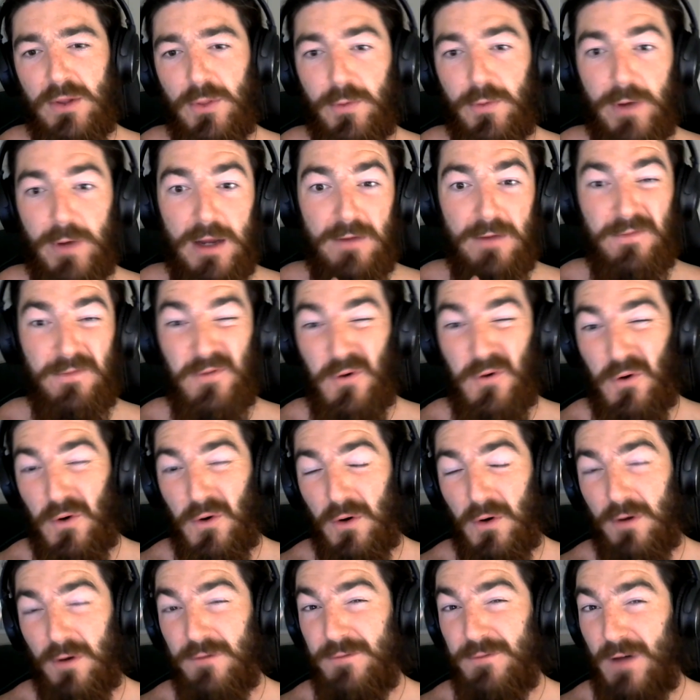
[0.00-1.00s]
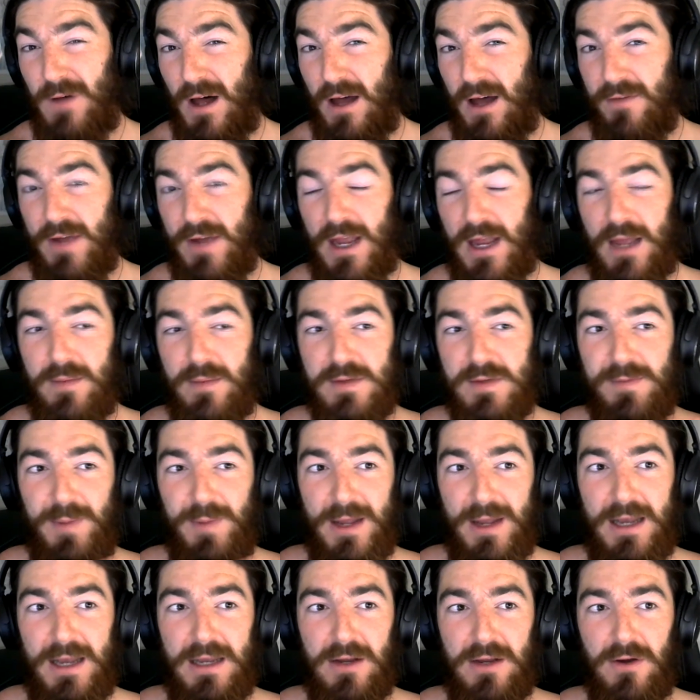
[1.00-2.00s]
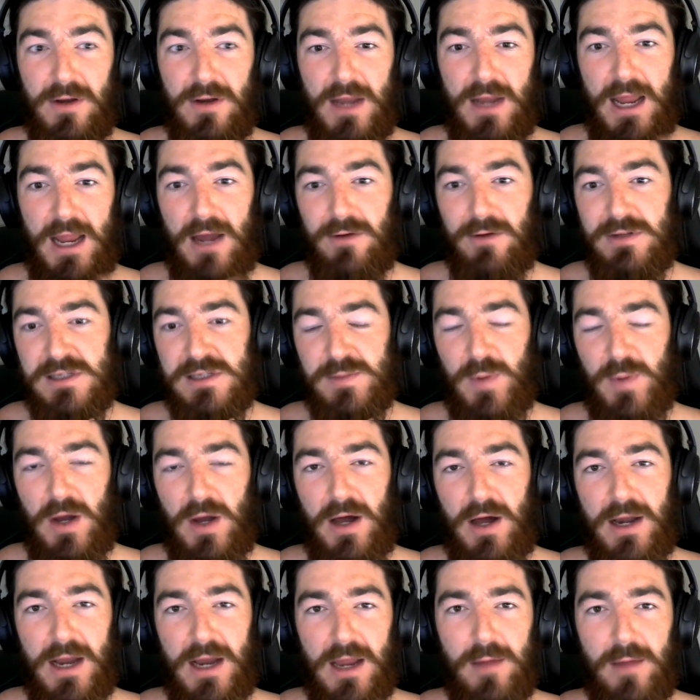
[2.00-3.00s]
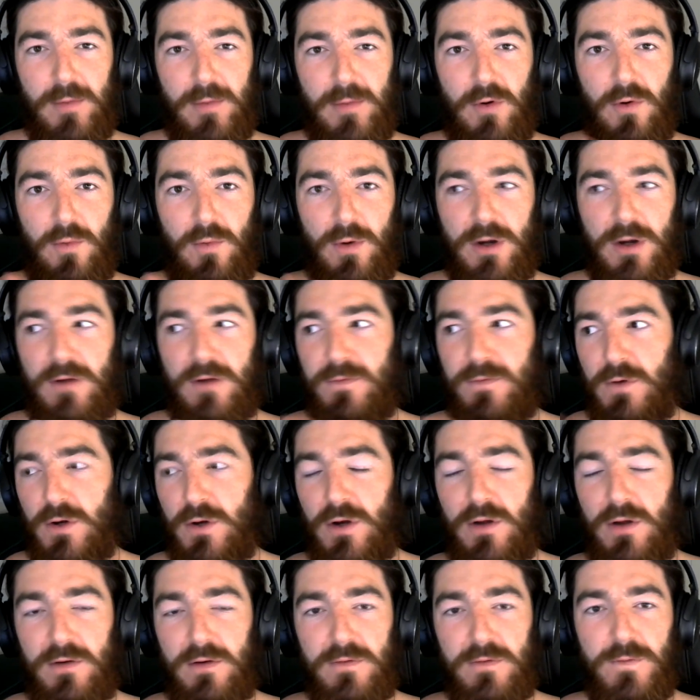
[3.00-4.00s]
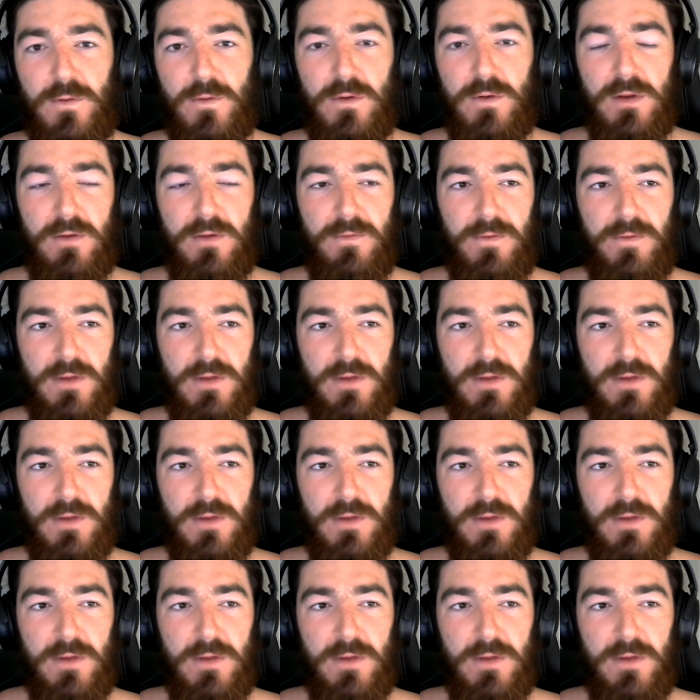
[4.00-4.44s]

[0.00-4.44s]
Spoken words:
3, 4, or 5 a.m. depending on how inspired I am or what I've got on for